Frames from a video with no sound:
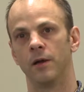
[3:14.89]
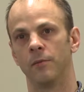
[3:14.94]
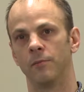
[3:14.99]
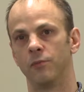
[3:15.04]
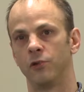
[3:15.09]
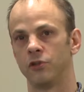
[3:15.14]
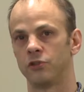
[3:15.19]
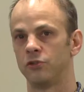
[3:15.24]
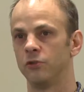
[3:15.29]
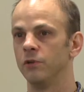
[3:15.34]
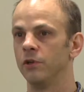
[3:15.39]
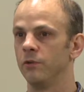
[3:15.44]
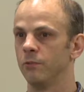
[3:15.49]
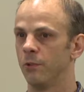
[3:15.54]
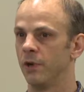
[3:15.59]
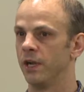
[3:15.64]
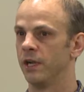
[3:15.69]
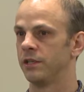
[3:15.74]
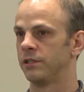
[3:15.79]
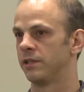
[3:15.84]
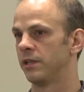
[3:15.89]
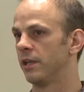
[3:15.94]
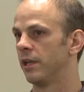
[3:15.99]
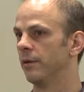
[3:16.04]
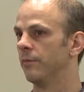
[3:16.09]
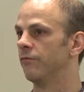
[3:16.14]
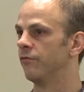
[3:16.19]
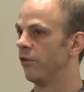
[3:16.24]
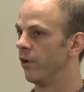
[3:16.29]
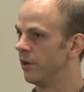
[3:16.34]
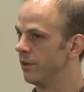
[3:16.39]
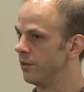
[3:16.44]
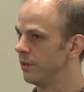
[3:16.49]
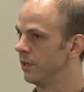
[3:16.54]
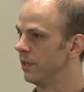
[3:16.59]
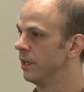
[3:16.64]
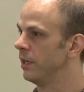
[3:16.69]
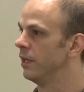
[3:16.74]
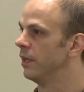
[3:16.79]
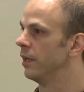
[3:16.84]
pursuing ways to get
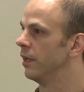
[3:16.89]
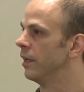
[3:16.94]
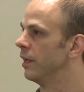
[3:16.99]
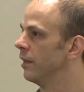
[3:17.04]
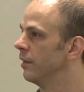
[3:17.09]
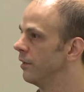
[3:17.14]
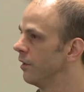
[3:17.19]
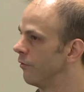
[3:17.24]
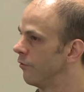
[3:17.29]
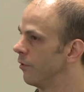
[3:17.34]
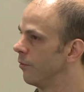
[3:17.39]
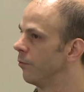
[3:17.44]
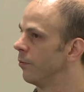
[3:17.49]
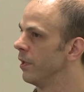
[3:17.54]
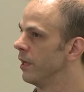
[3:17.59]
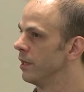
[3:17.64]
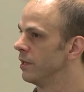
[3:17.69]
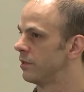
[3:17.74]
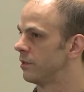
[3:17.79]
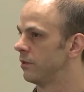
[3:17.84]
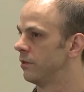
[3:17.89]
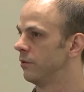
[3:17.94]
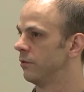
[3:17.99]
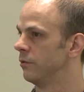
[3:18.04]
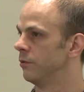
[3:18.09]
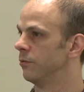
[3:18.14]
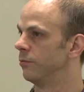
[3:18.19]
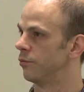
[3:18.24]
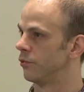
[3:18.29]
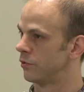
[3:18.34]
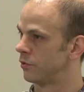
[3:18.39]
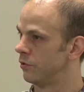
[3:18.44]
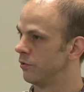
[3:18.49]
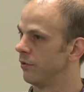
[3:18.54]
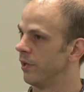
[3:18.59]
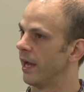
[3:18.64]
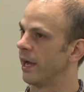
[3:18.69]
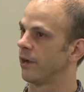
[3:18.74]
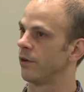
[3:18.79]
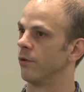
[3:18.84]
funding and different ways to pursue
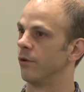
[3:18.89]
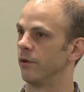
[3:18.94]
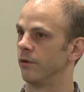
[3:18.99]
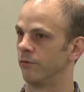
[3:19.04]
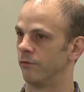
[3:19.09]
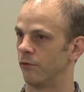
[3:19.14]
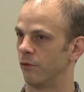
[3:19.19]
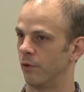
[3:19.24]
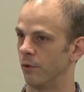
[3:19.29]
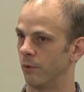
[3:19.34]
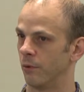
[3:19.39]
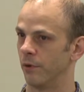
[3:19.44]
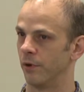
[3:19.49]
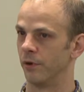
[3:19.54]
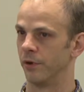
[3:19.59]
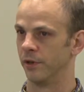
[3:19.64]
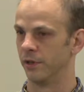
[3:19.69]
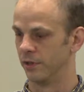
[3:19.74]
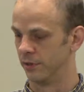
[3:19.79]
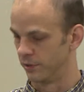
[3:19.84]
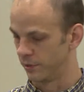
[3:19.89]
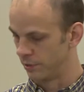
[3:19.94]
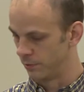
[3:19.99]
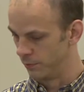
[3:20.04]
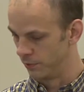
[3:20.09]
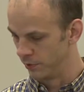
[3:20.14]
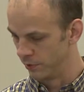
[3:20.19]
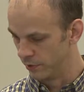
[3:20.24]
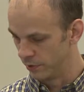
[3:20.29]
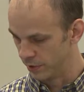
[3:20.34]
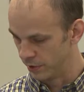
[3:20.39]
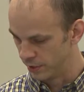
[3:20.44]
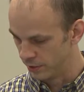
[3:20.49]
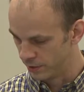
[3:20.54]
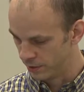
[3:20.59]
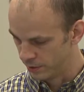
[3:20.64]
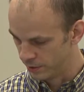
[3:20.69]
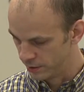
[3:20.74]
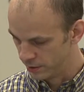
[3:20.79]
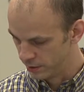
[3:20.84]
that going forward in the community.
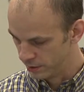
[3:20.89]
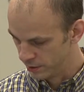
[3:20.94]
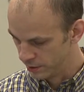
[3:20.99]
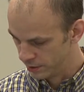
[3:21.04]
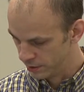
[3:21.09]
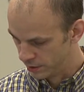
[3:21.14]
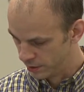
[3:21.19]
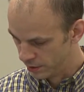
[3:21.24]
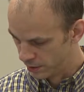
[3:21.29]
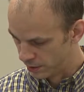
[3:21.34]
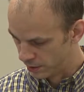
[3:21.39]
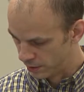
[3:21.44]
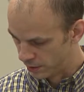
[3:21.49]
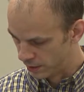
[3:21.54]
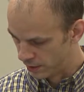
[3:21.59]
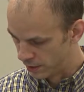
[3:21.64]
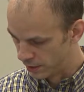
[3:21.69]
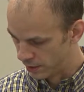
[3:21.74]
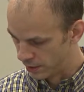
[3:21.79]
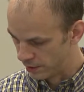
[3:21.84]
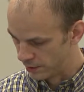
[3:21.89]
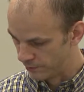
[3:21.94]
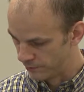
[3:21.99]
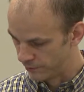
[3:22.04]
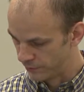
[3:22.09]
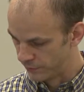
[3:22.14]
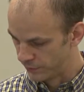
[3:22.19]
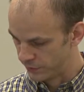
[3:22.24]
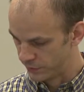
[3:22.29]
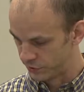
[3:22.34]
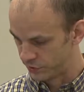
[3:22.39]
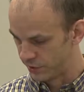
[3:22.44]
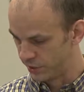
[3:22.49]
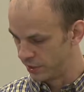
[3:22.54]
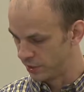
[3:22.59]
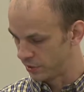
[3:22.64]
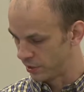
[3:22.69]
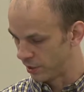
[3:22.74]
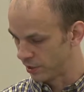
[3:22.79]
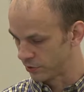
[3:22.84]
The
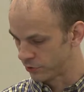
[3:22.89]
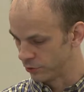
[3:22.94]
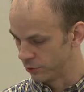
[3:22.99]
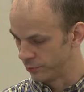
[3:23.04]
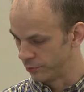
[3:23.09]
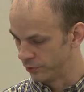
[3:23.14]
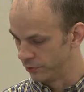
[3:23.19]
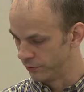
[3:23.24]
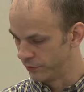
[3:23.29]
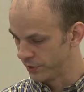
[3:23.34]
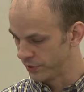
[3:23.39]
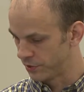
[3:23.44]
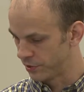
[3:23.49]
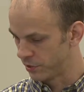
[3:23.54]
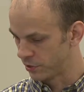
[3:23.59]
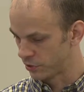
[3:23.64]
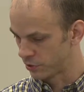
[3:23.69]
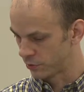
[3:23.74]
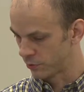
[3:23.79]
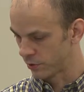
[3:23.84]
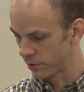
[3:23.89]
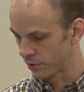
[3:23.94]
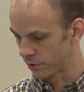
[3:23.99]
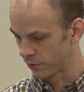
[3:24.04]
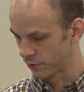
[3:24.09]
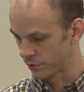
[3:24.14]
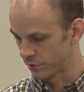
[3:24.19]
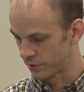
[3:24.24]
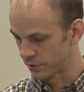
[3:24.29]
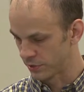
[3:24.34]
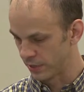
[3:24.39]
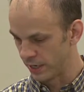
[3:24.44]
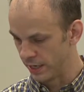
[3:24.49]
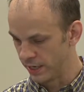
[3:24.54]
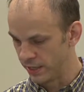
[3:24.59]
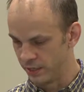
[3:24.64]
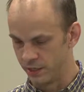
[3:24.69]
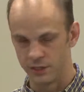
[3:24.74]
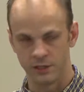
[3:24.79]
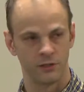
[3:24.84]
city's also approved at the Historical
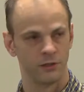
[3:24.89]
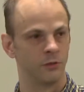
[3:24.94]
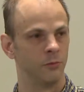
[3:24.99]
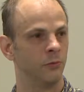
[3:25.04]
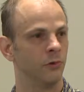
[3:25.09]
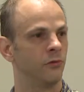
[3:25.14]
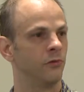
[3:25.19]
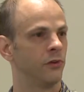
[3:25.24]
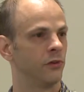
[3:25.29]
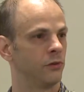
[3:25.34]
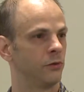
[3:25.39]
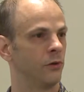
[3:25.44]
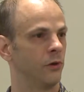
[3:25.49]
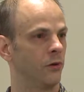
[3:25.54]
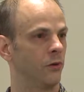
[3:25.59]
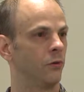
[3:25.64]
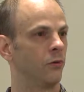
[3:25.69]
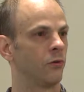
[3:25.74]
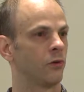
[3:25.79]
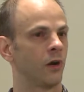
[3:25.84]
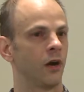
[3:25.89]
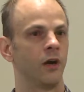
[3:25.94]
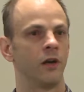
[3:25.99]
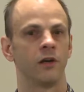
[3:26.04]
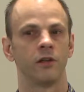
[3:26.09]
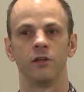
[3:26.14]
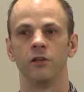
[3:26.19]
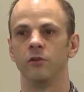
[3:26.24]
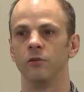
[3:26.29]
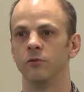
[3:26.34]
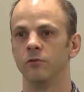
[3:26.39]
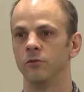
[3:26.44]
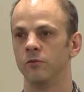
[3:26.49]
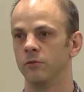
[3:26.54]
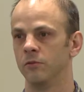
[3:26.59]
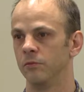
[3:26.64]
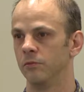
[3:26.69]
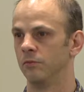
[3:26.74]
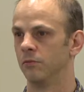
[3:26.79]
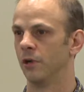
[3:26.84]
Society to move into an old Carnegie
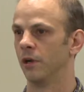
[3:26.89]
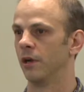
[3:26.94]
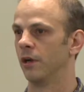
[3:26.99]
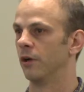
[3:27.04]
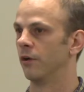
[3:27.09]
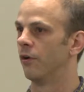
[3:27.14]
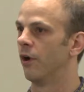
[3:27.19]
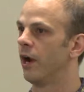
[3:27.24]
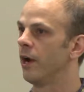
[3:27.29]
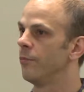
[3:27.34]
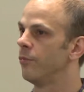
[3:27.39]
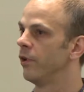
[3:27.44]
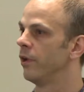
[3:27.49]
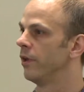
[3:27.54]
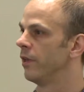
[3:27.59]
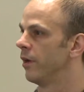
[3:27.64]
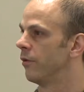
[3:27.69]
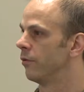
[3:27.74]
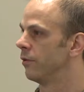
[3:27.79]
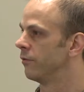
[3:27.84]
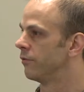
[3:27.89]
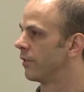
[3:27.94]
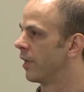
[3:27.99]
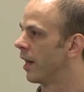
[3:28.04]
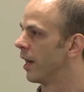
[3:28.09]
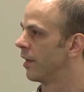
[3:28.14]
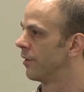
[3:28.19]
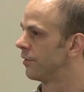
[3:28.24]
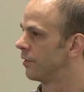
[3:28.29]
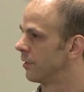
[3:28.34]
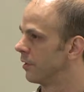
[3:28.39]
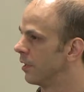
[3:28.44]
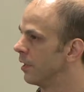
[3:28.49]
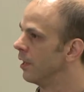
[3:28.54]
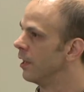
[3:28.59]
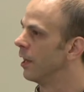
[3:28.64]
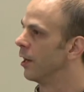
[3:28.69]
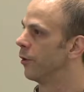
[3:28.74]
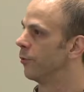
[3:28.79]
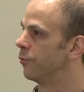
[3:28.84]
library that we've got to
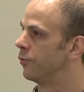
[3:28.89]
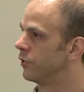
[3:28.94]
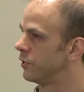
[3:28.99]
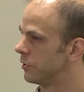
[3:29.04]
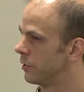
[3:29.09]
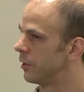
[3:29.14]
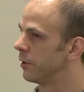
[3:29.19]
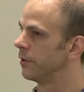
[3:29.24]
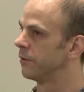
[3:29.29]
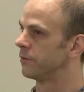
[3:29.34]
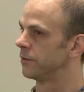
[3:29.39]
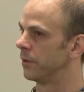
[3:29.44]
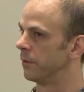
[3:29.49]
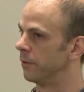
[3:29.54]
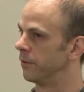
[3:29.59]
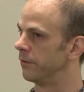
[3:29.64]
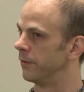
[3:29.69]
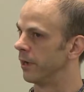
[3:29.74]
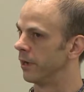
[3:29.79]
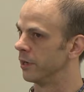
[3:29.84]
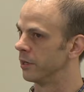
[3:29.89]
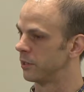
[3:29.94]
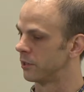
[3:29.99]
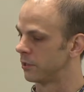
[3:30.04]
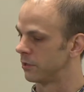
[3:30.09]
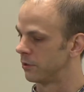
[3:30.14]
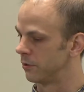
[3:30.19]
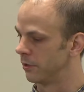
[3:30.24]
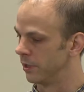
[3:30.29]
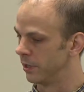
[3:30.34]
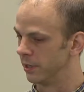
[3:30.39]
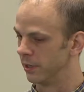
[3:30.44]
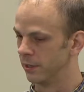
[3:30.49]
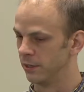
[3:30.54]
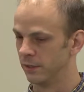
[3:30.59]
help preserve some of our history.